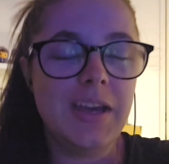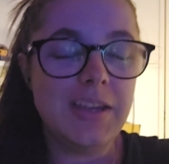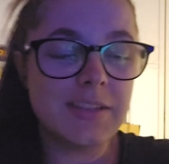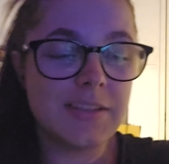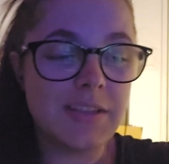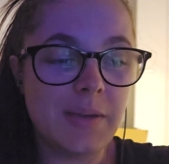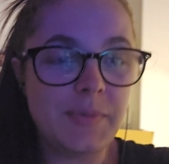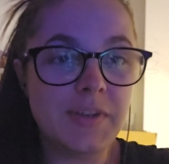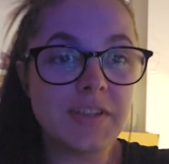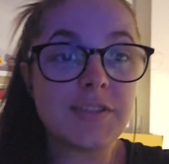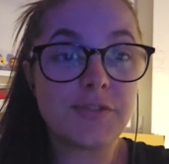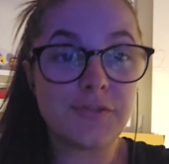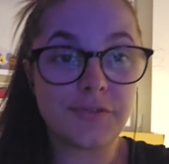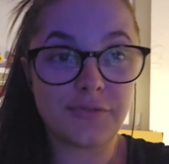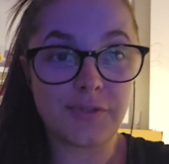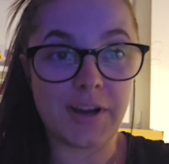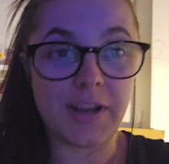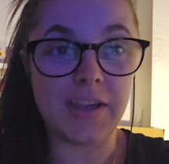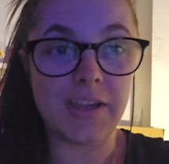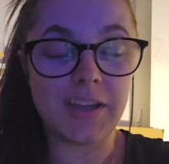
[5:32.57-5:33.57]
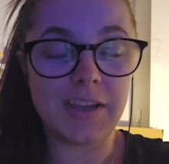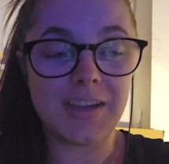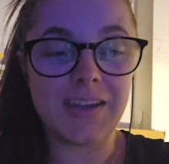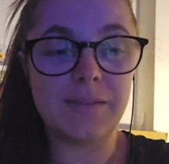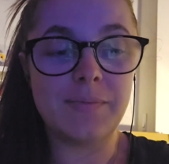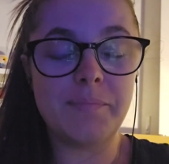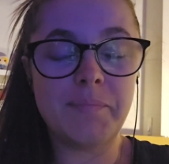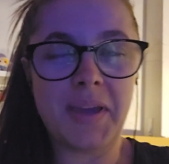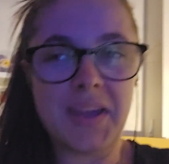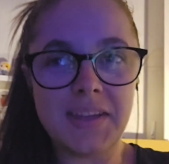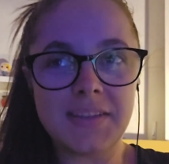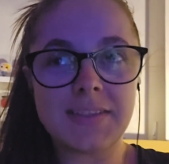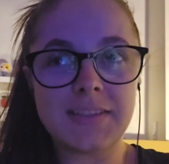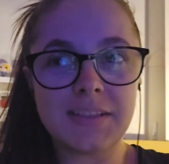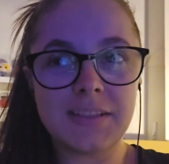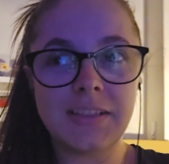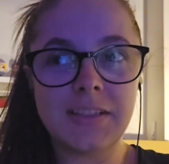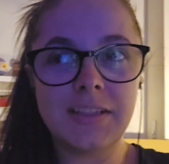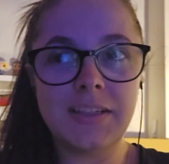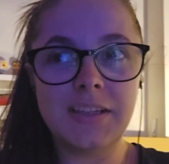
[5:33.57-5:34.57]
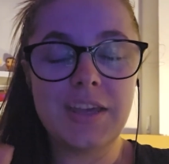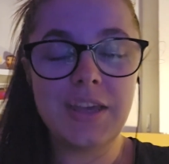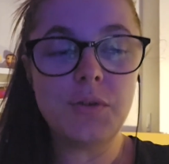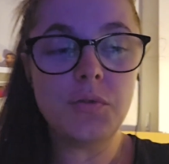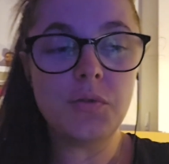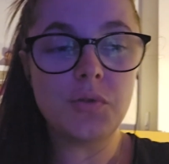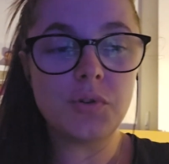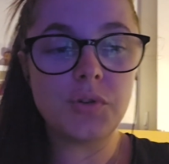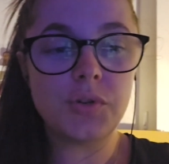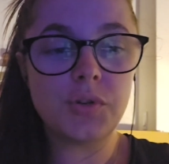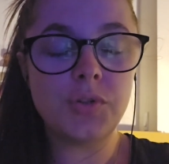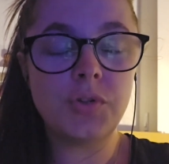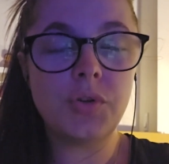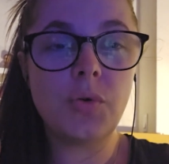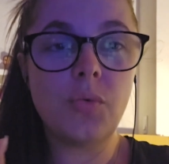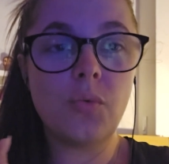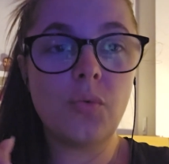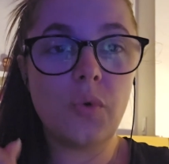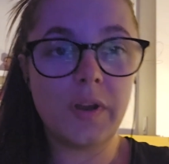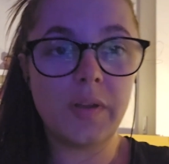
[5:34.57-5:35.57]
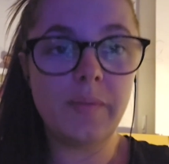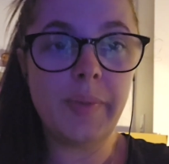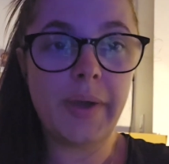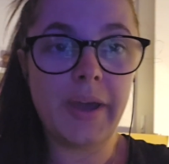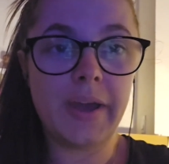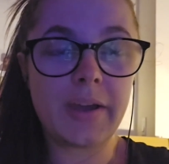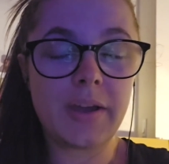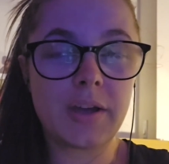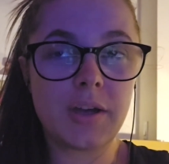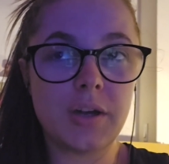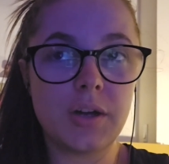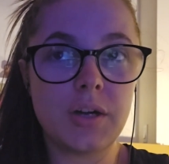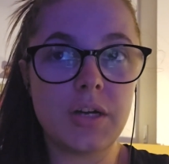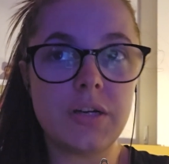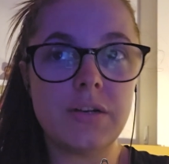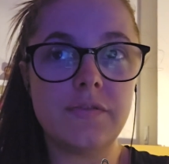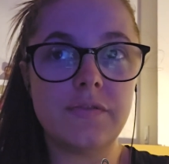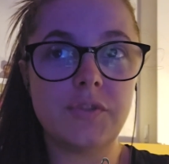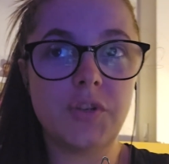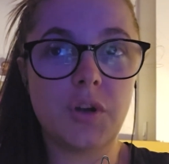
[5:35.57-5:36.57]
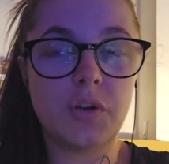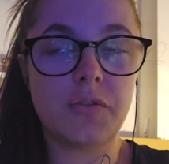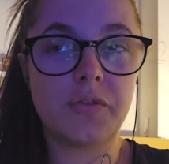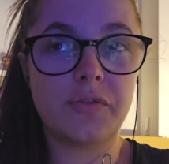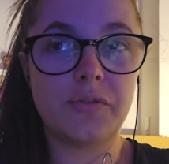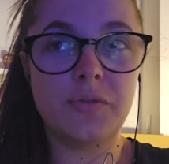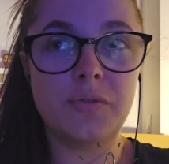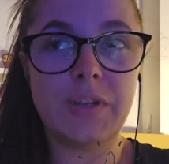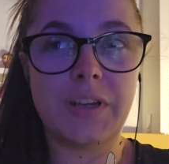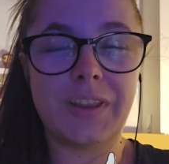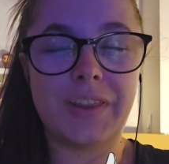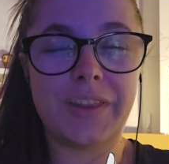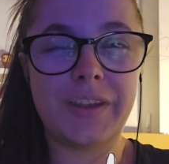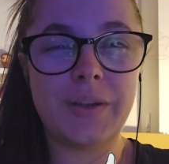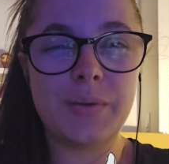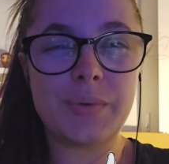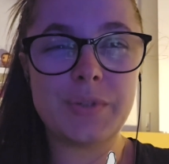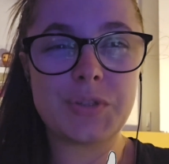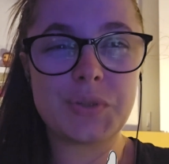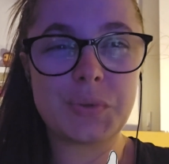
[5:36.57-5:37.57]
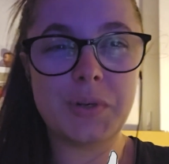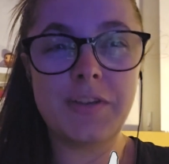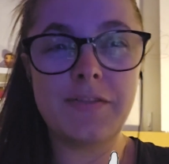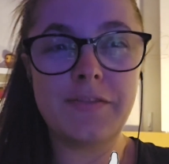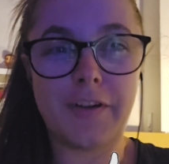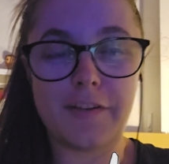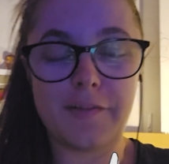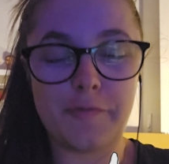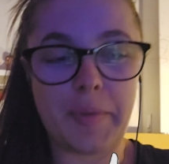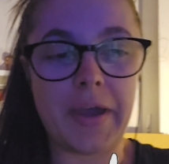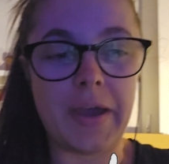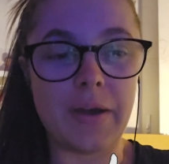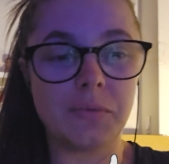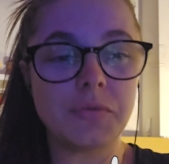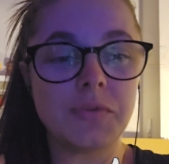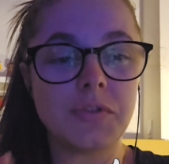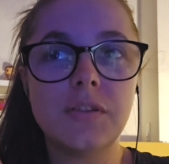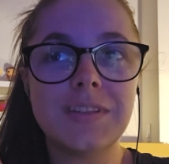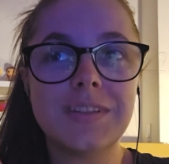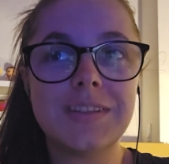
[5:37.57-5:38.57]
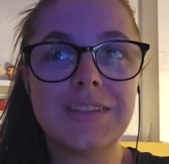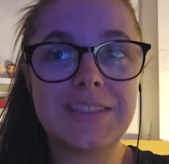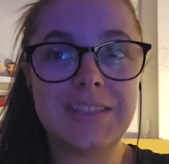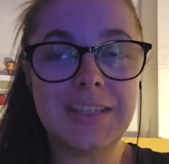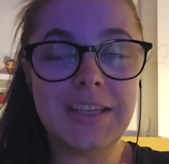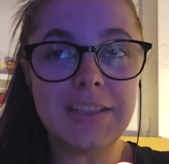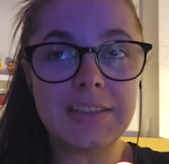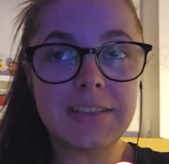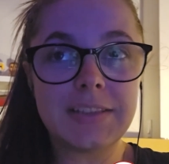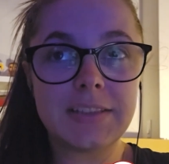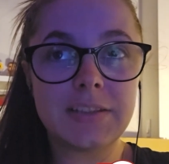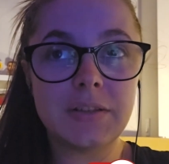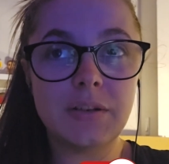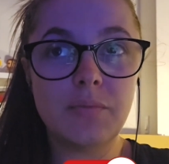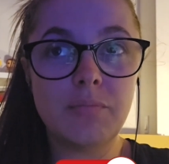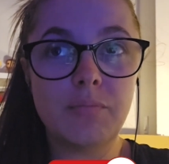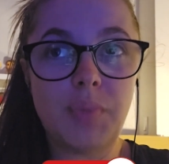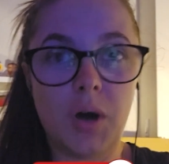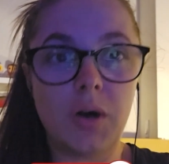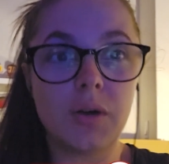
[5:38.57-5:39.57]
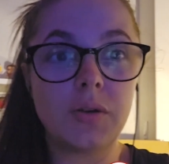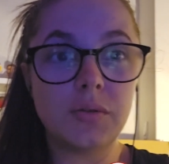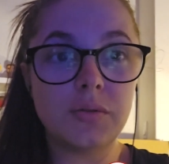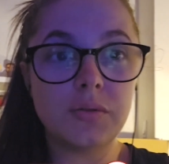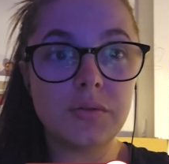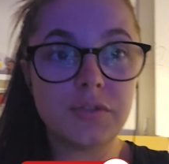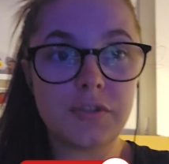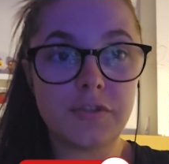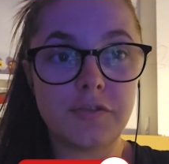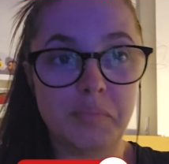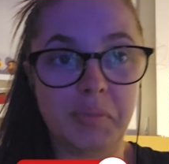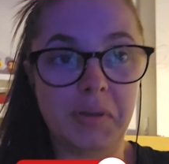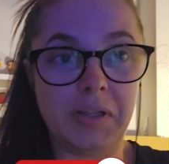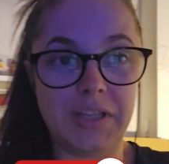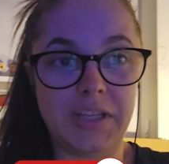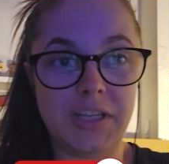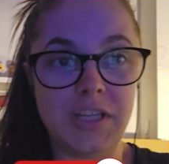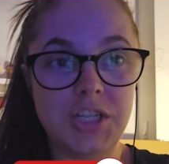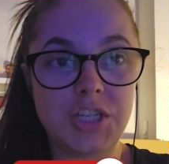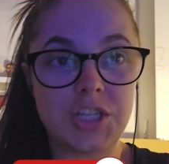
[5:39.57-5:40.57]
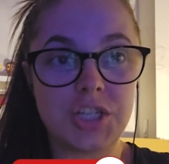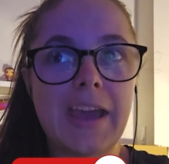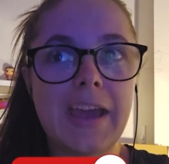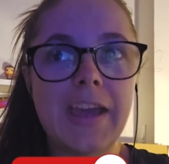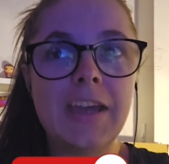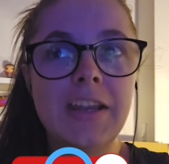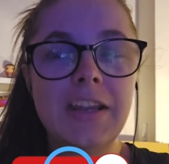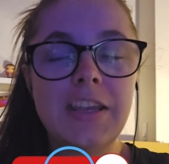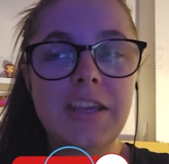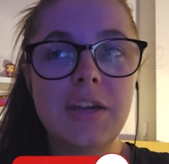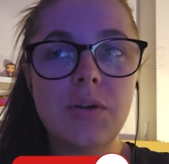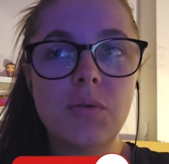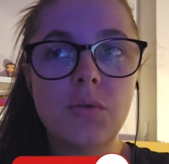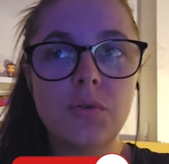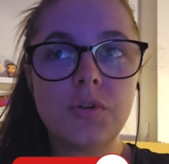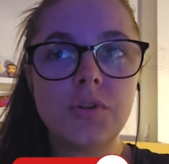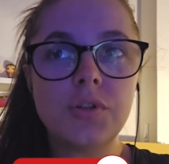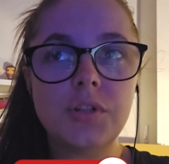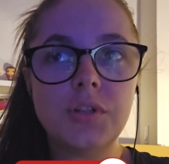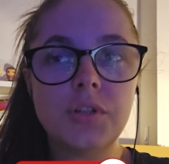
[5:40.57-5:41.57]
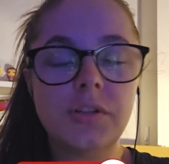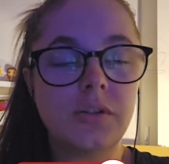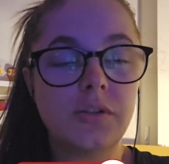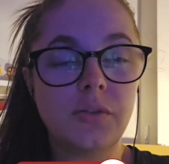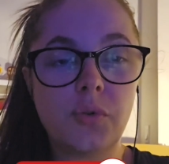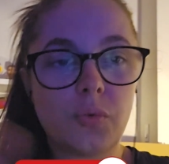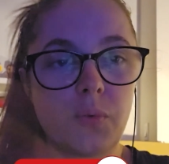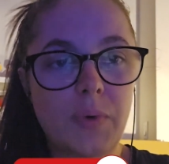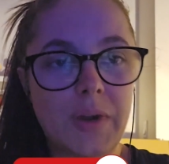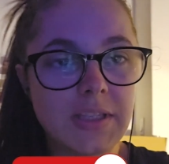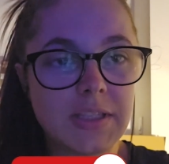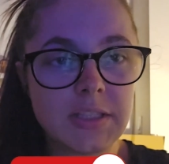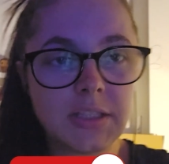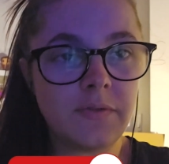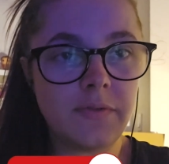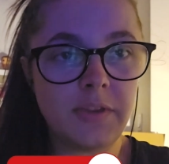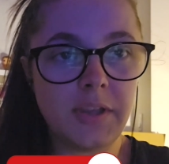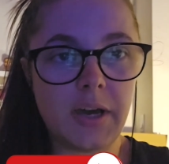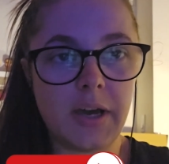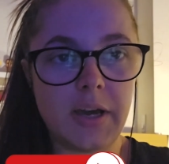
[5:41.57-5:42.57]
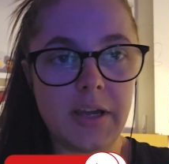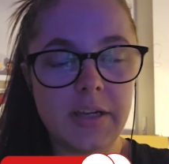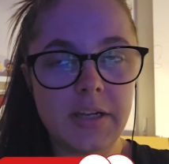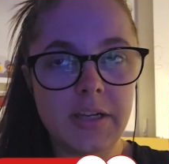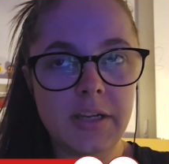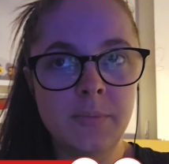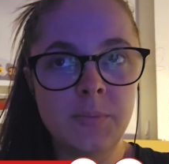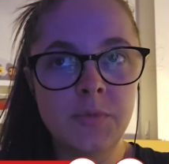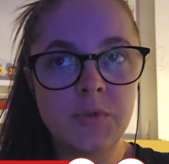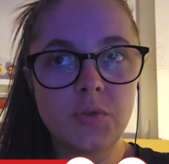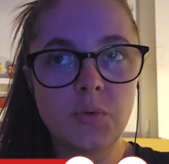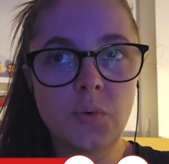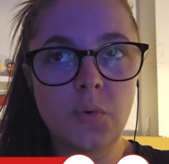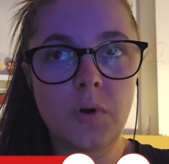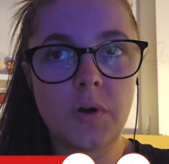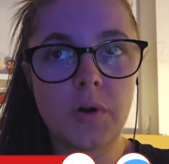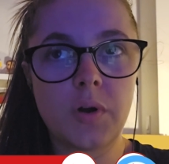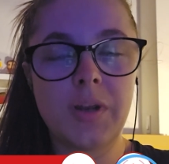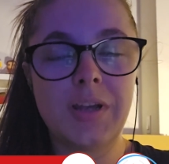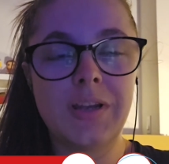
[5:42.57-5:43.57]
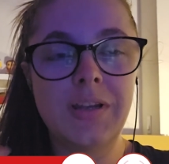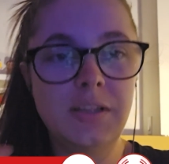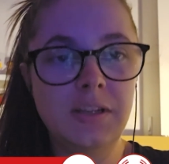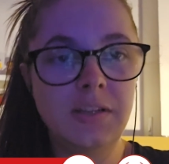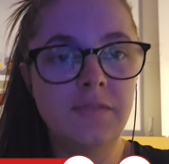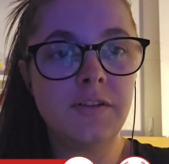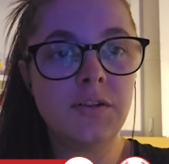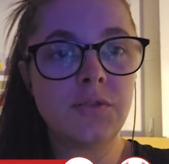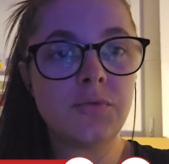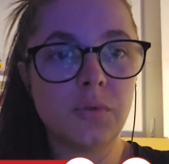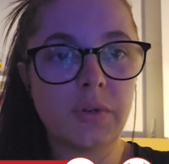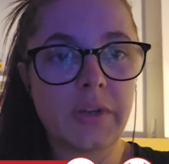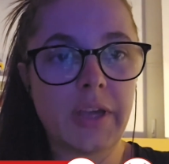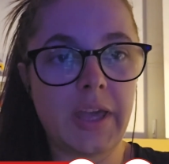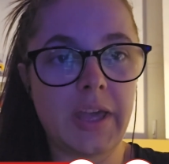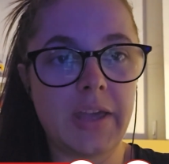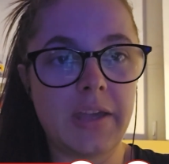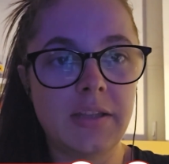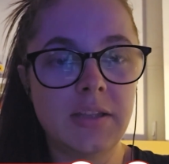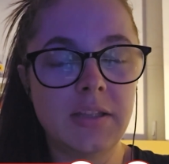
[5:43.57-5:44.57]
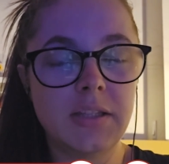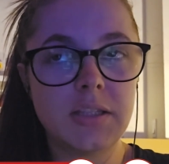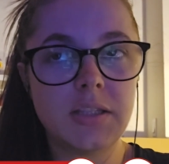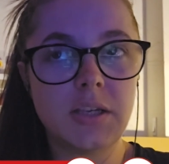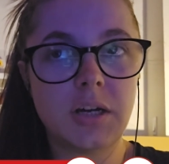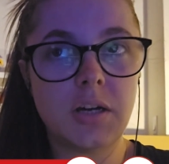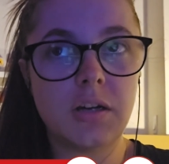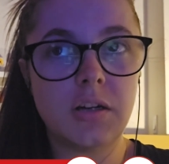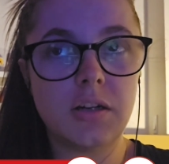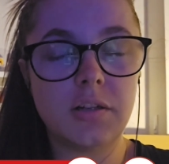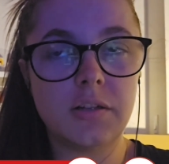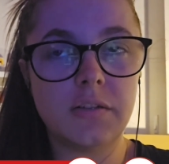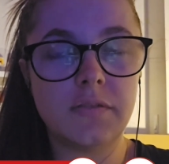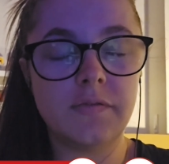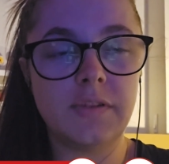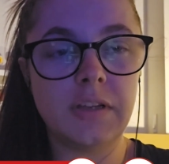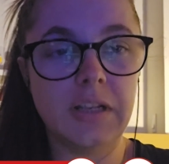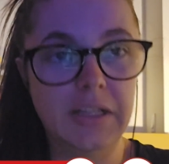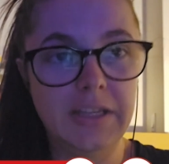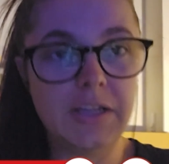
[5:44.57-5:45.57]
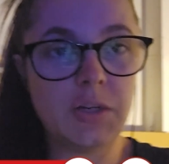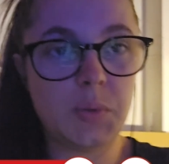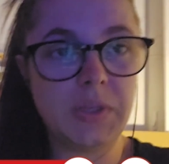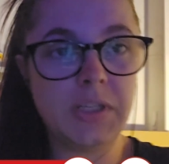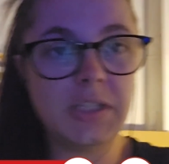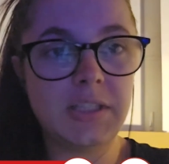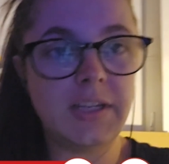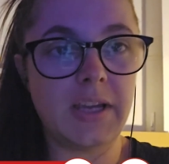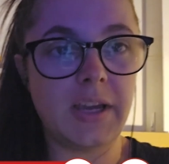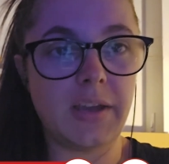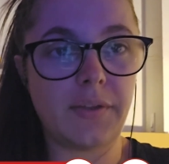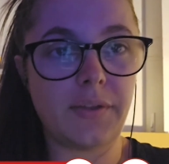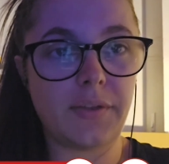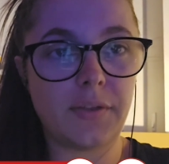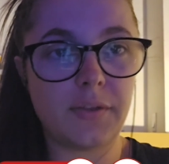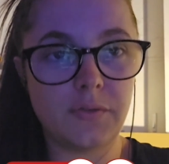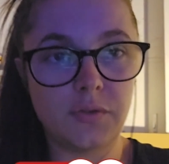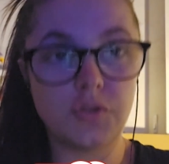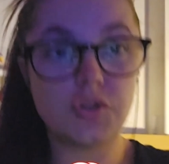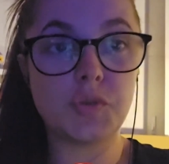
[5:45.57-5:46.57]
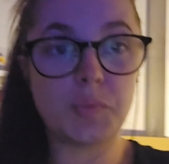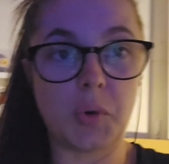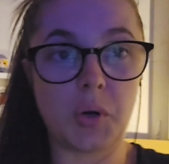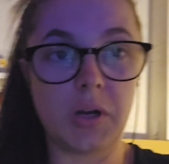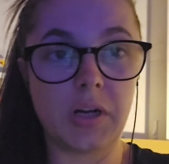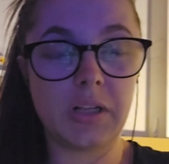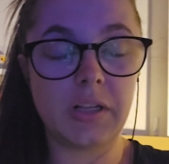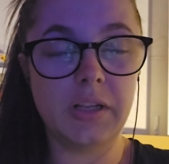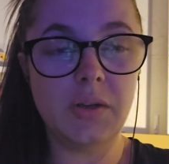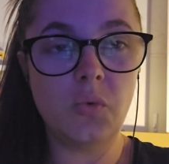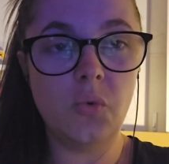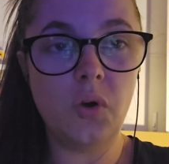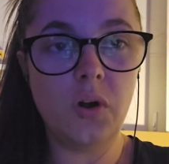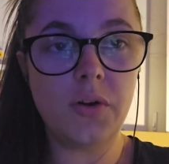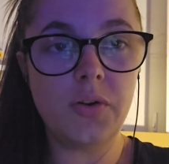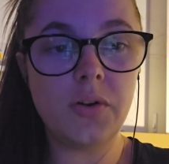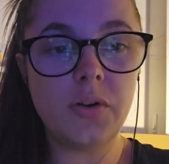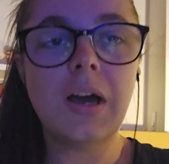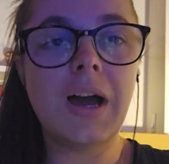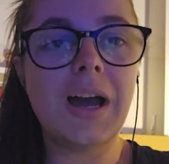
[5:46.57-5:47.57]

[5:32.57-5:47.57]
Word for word: His name is Frank, and basically, he ordered one pack of dog food. I think it was 25 pounds, six bottles of bleach, and he ordered the rest of the items or individual cans of liquid death, the sparkling water.